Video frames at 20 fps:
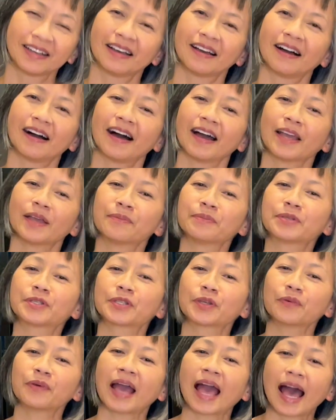I am
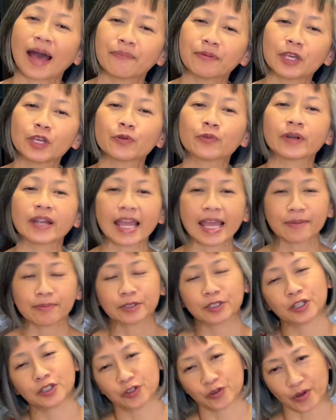so happy you were
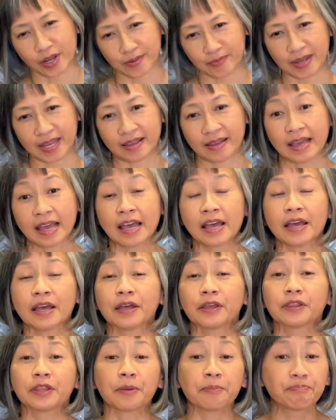able to join me.
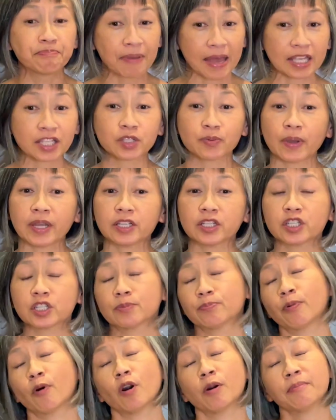The best way to
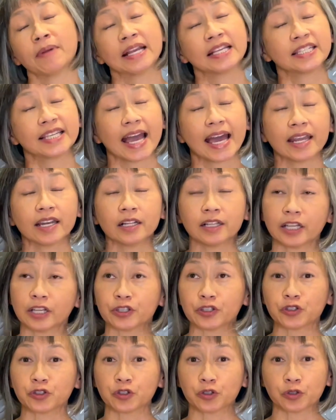support my channel
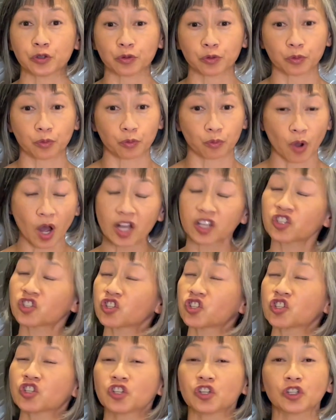is to
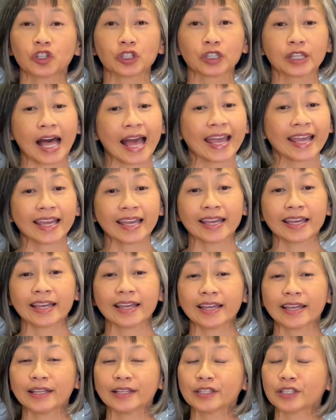watch, like,
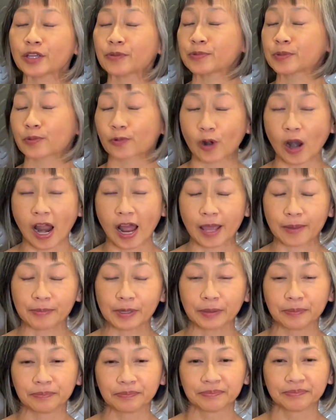and subscribe.
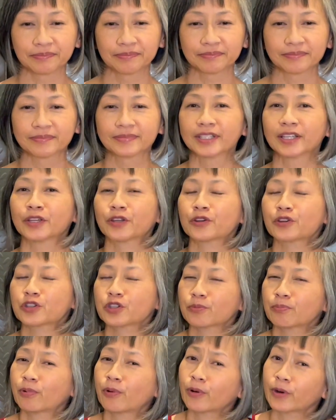Your
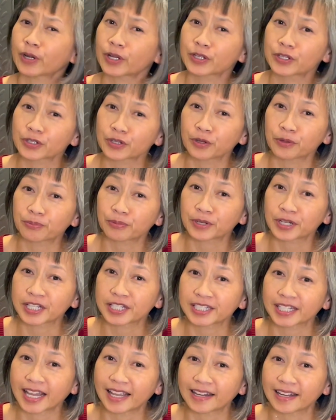support is so
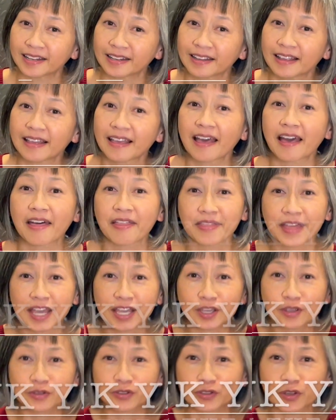appreciated.
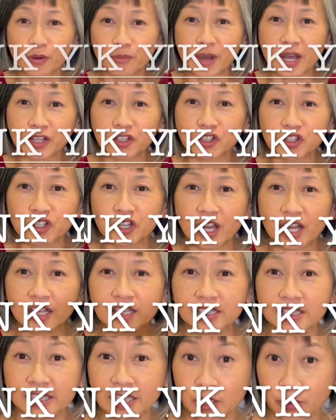Thank you so much.
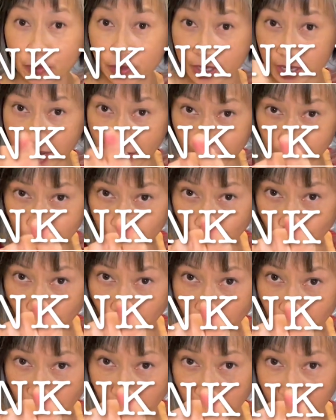I'll see you in the next
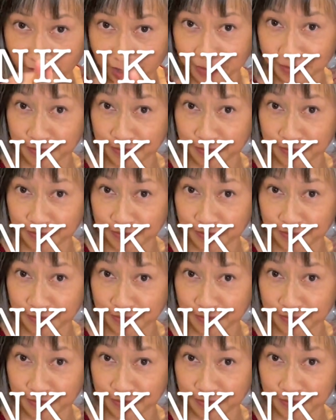one.